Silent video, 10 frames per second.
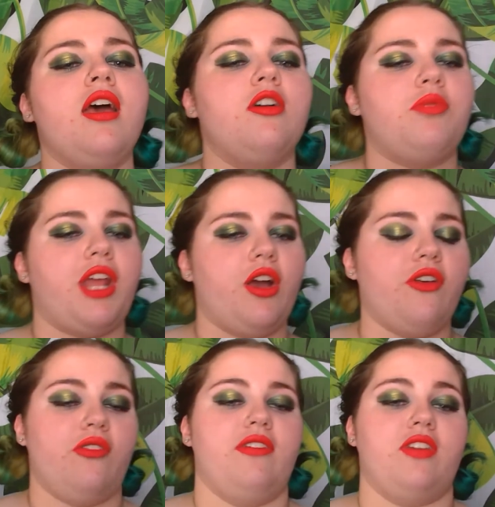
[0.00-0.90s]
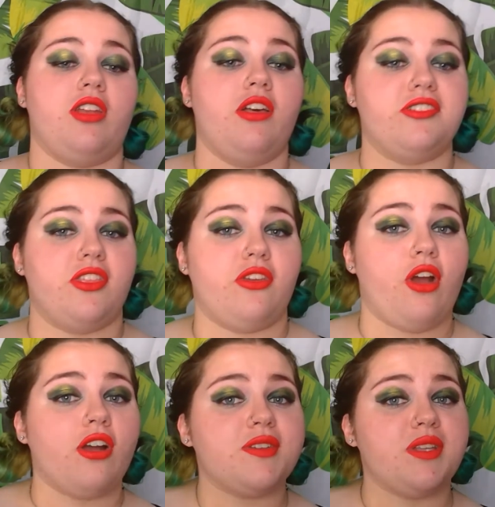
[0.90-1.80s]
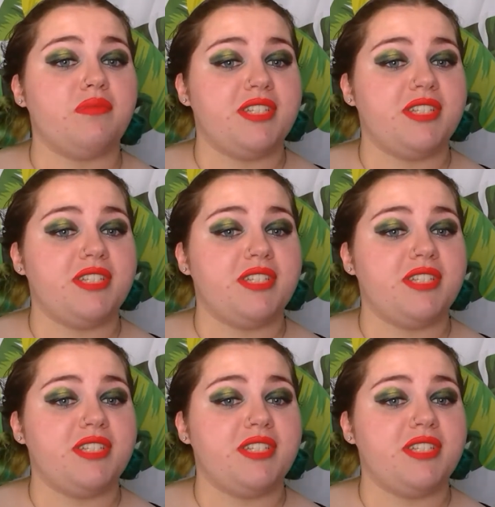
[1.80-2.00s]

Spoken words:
but I also have to acknowledge that there are some